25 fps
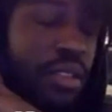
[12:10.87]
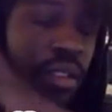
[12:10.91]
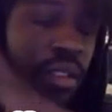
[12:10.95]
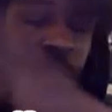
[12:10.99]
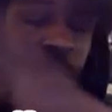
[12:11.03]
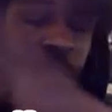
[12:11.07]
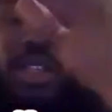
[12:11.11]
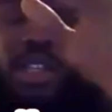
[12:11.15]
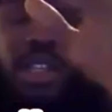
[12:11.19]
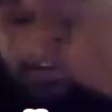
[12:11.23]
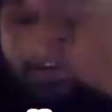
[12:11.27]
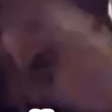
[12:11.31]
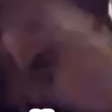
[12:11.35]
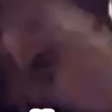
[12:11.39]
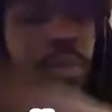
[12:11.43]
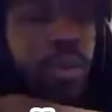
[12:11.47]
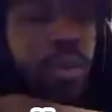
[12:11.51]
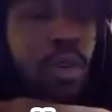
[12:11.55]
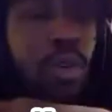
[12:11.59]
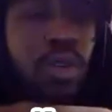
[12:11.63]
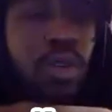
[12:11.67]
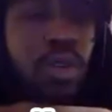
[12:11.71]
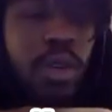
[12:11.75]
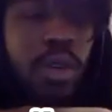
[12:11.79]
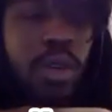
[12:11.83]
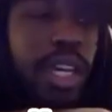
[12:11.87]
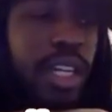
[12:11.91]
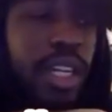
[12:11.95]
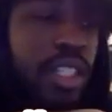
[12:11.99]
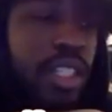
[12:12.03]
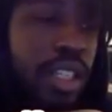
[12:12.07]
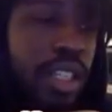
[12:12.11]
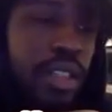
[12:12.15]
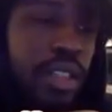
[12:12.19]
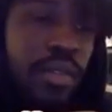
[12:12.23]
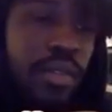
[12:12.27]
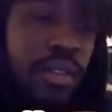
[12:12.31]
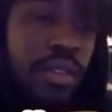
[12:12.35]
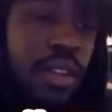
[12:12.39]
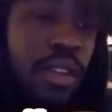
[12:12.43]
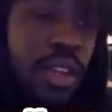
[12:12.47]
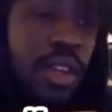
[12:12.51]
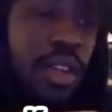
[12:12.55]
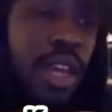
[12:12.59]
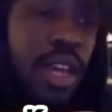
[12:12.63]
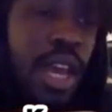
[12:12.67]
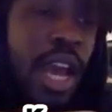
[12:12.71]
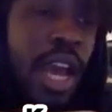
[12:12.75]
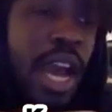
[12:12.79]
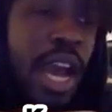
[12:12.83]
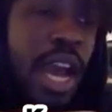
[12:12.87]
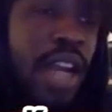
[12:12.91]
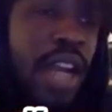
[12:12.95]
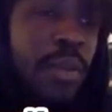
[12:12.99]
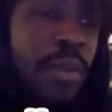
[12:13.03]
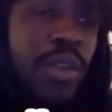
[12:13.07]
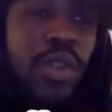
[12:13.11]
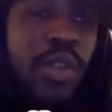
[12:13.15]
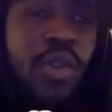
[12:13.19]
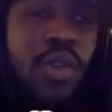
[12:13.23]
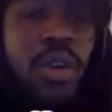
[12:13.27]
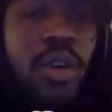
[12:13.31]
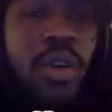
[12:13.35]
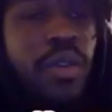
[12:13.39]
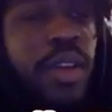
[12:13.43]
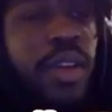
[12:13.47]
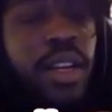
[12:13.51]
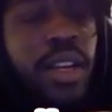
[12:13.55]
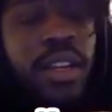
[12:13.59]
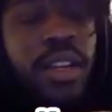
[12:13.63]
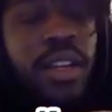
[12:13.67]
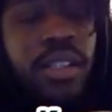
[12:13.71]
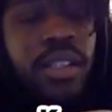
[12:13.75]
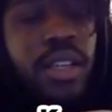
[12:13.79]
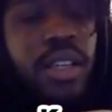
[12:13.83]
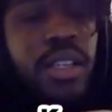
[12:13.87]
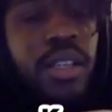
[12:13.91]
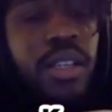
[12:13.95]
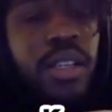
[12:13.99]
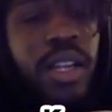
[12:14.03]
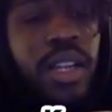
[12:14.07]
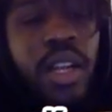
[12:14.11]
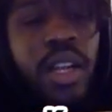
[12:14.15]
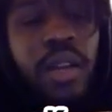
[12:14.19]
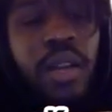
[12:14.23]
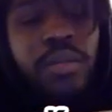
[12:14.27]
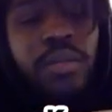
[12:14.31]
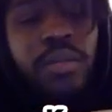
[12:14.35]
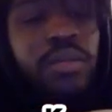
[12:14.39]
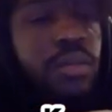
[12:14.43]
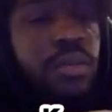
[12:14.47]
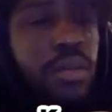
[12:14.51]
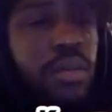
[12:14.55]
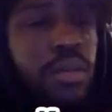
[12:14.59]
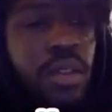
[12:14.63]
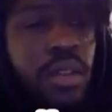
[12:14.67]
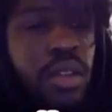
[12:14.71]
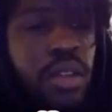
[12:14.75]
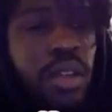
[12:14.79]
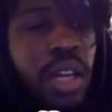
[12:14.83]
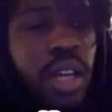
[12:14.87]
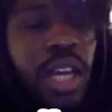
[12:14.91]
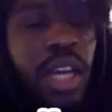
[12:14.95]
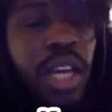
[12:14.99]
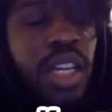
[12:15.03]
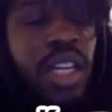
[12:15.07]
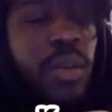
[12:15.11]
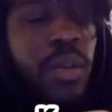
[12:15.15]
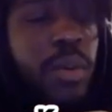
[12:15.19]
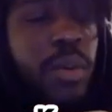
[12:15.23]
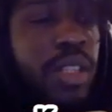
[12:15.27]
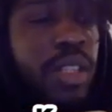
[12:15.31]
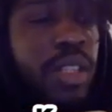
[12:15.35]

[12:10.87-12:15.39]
himself, but also aging. And we saw in the regular season, like, look, AD was the